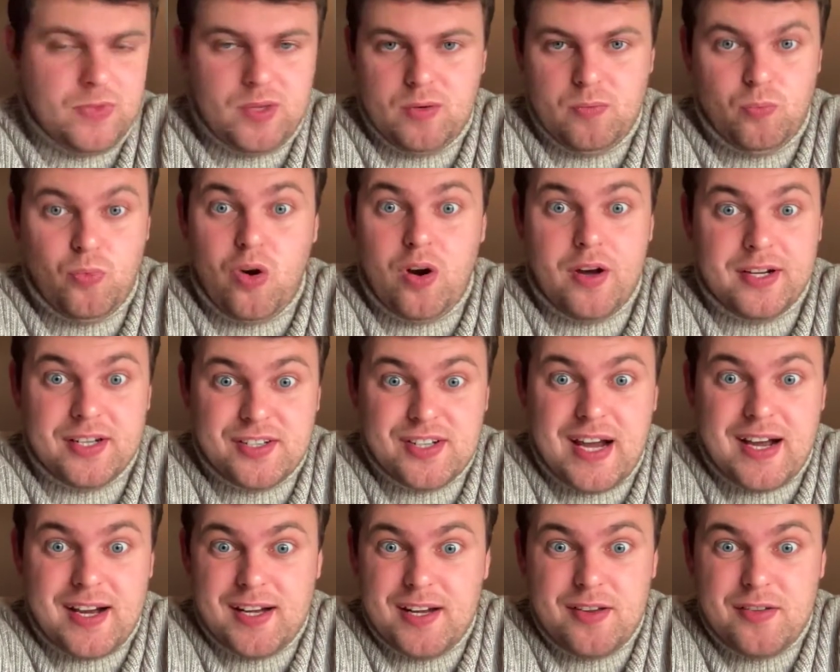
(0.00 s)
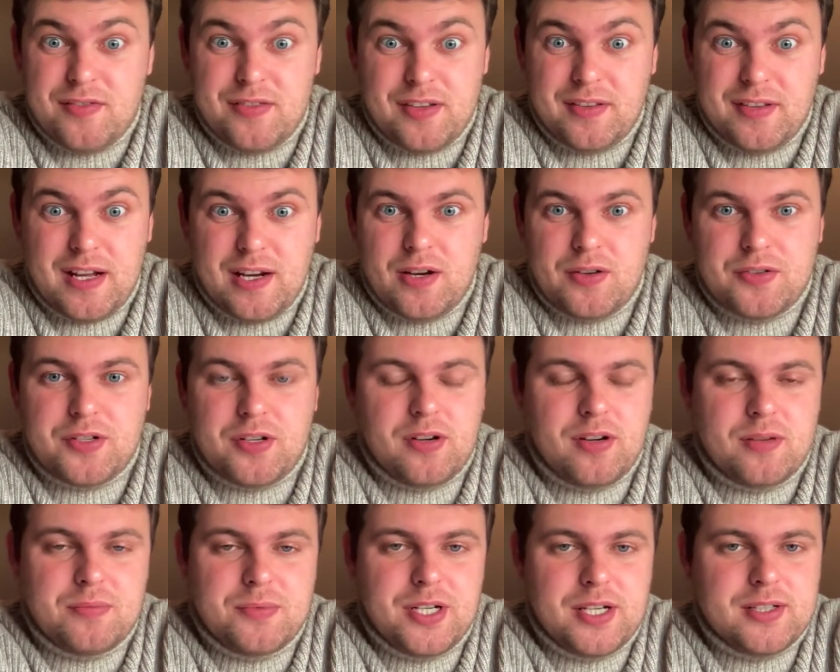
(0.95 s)
what exactly you think that logical
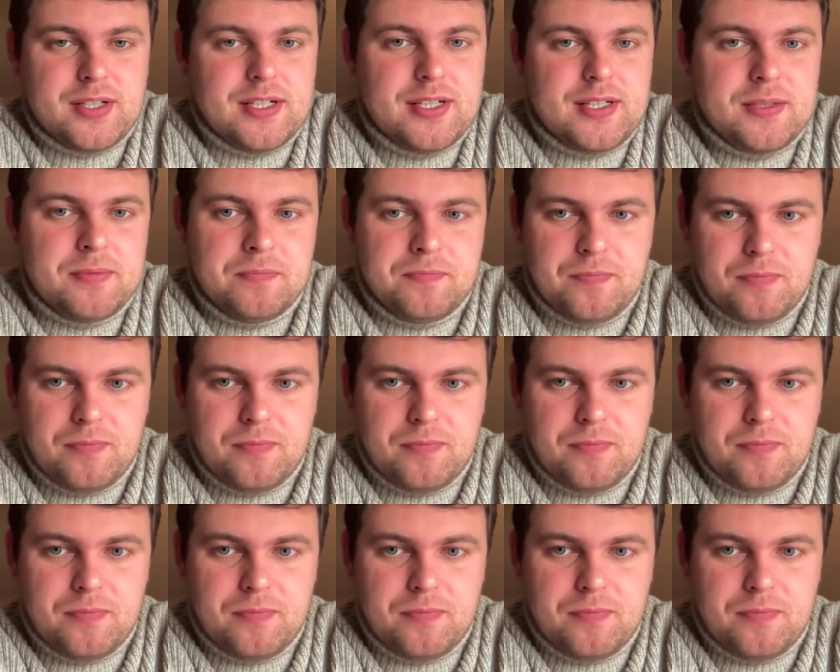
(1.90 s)
object is.